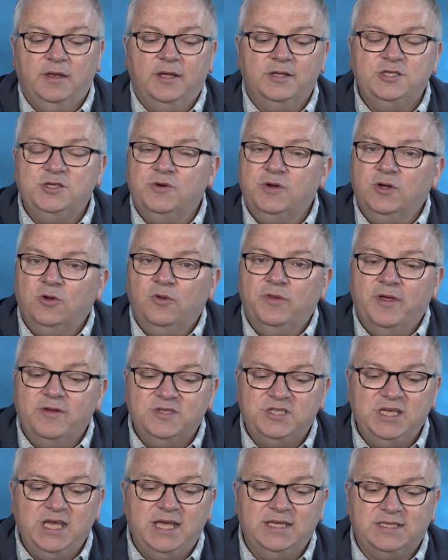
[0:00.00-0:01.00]
Now, during all
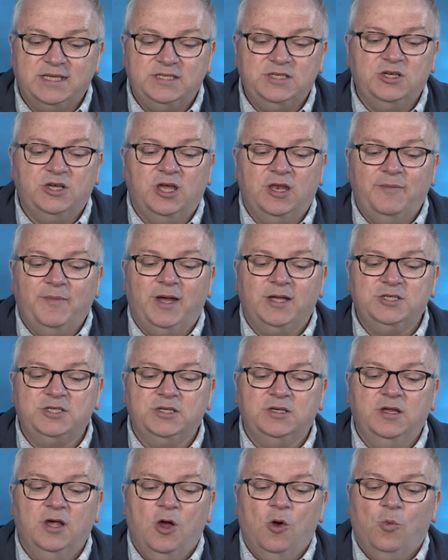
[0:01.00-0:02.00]
those years, as you can
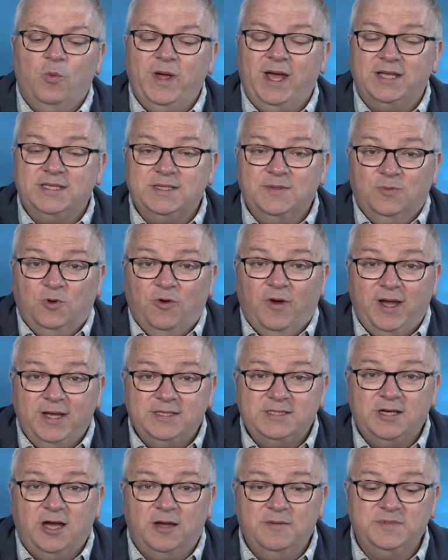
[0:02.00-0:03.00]
imagine, we had some
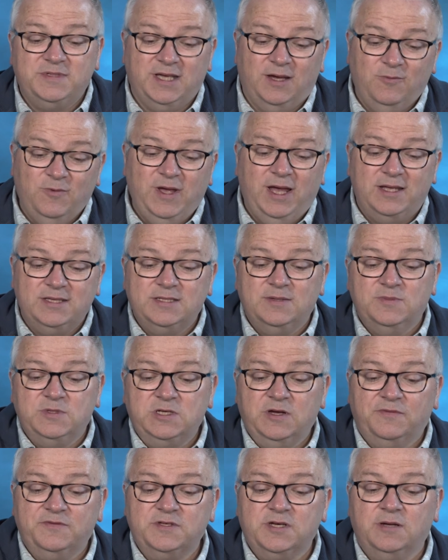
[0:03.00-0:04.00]
great times and we had some
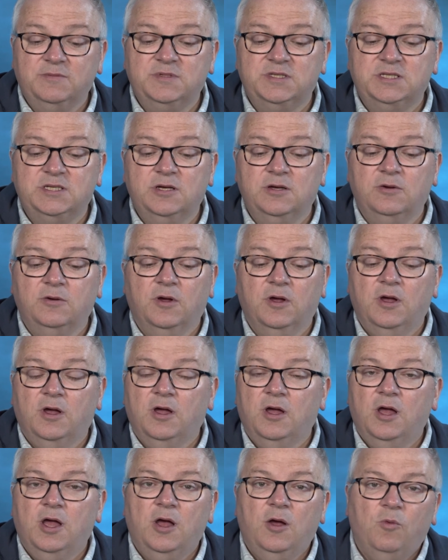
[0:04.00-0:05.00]
tough times too
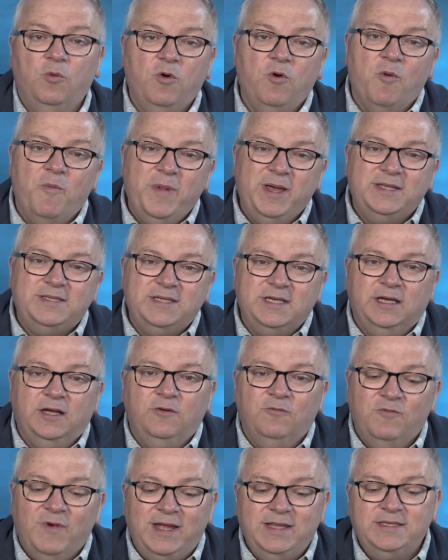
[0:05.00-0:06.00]
we were meeting
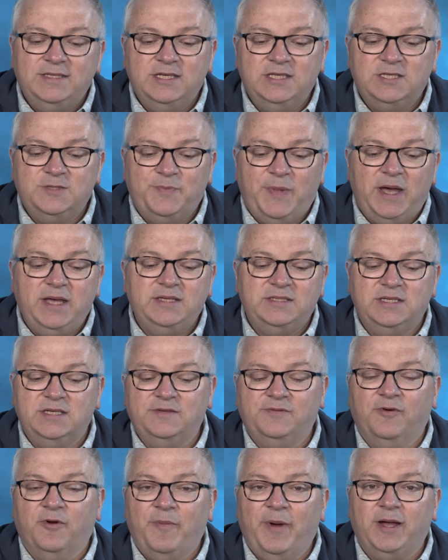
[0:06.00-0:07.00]
in rented
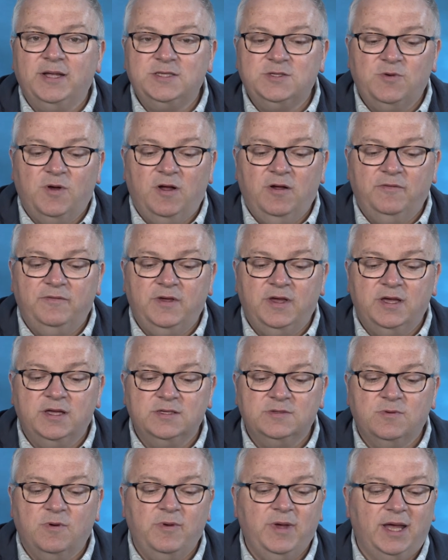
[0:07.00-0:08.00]
spaces for about 12
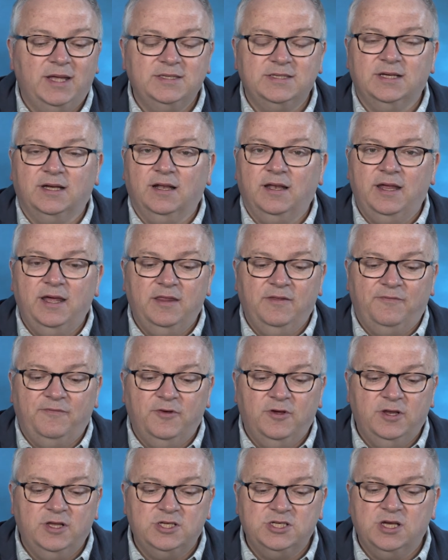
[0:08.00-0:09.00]
years where we had to clear the
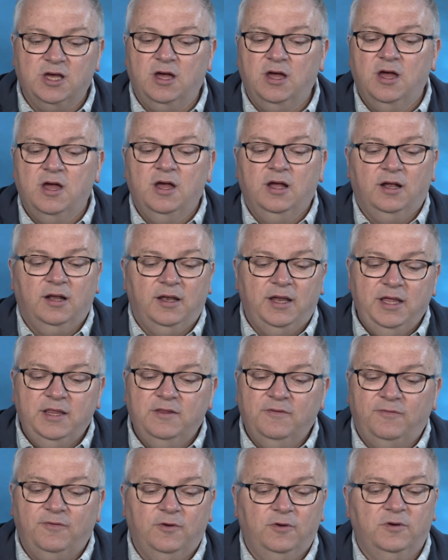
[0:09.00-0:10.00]
furniture,
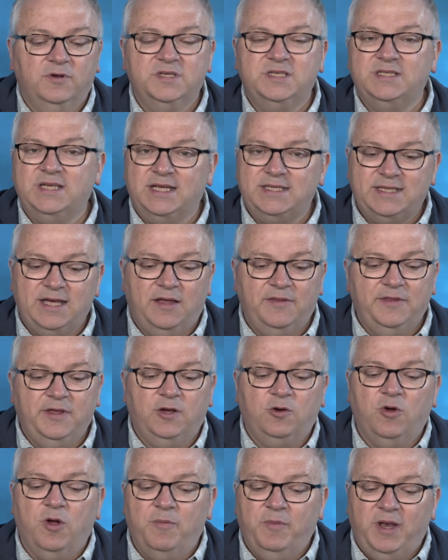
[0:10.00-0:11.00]
clean the floors, set out the
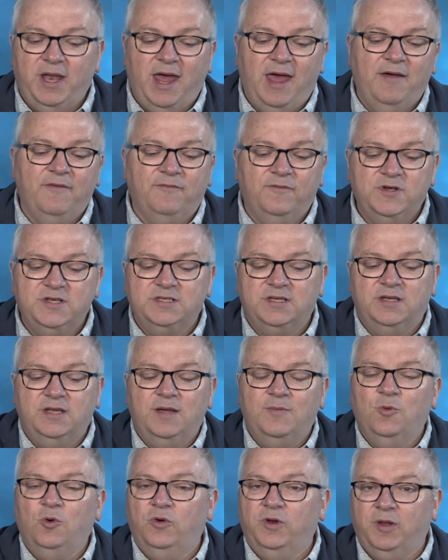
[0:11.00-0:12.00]
equipment every
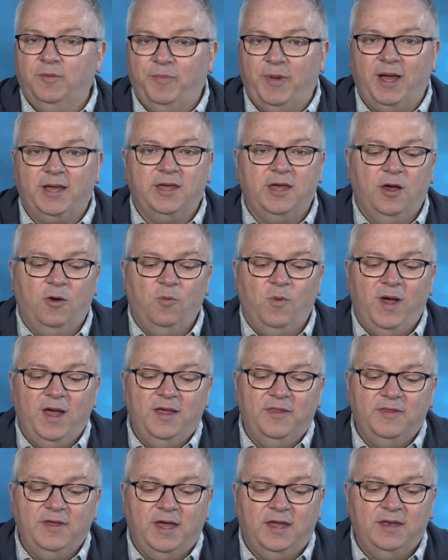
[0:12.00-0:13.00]
Sunday morning, pack it away
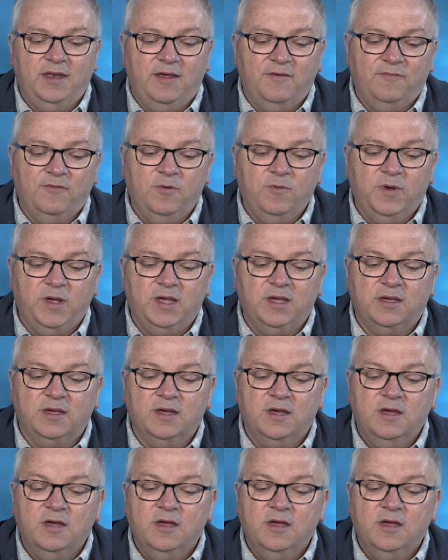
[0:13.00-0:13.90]
at the end every week.